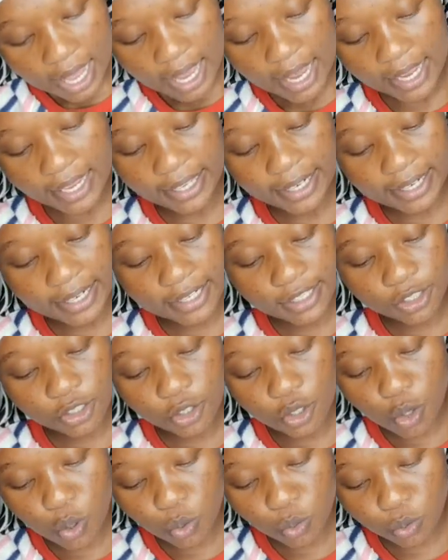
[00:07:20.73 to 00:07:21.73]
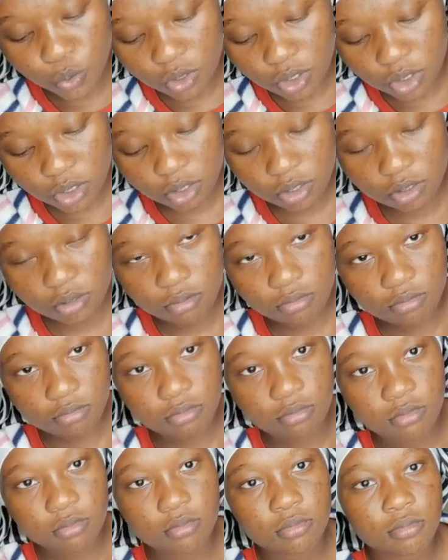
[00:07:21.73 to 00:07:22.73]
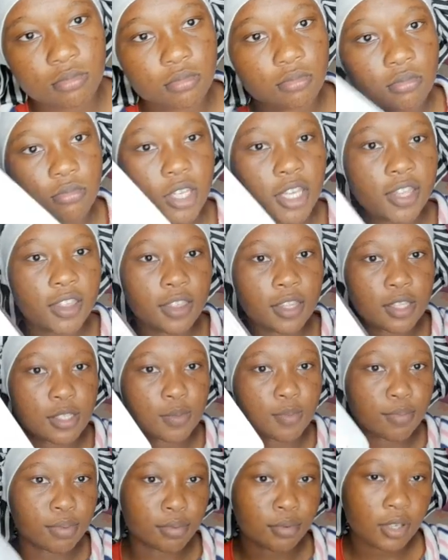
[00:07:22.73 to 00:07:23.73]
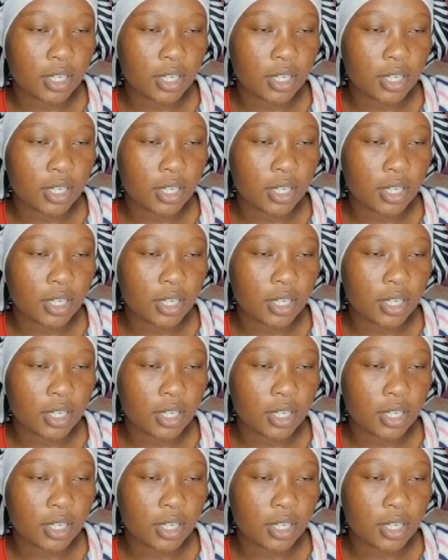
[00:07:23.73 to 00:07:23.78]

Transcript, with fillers: I write notes in this book.